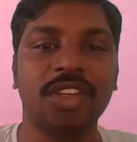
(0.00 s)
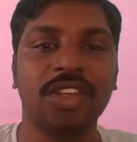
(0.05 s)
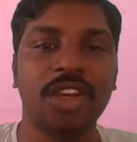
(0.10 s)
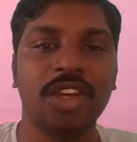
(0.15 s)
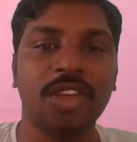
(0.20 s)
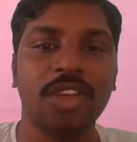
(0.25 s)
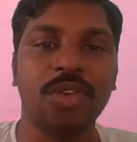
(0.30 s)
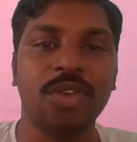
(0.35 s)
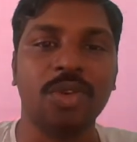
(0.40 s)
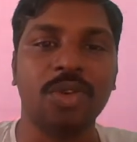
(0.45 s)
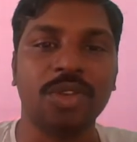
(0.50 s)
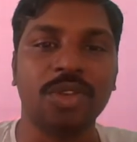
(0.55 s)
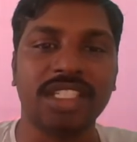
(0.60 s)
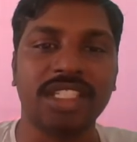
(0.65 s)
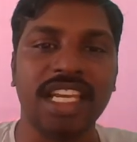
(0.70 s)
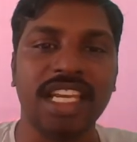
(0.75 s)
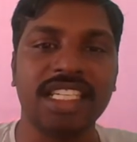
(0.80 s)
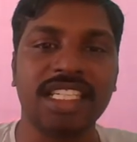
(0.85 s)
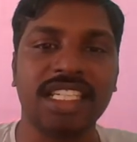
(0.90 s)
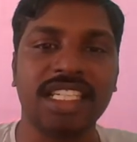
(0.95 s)
You could
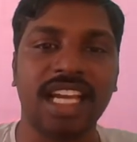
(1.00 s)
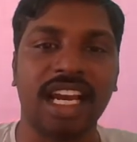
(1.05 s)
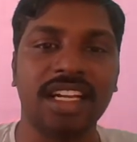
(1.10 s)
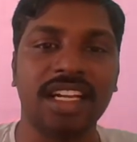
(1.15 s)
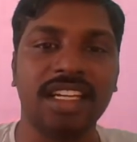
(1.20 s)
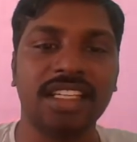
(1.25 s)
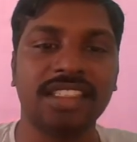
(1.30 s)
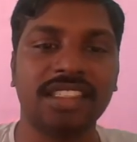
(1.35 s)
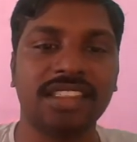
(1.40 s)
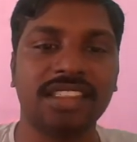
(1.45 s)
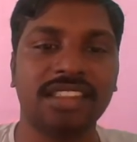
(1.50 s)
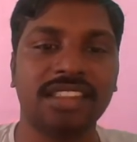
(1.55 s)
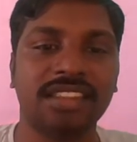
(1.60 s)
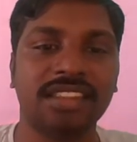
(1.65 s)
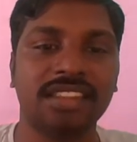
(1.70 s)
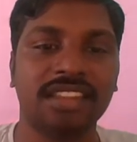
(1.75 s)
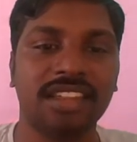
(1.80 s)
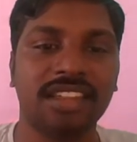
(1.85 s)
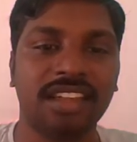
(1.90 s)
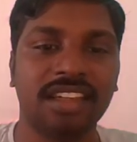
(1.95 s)
change colors,
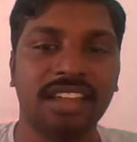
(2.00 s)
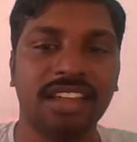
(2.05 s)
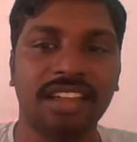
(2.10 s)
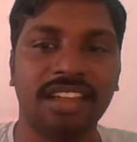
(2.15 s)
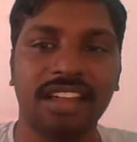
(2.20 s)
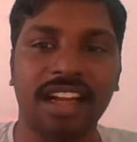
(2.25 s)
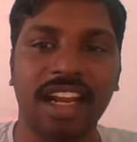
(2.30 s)
right?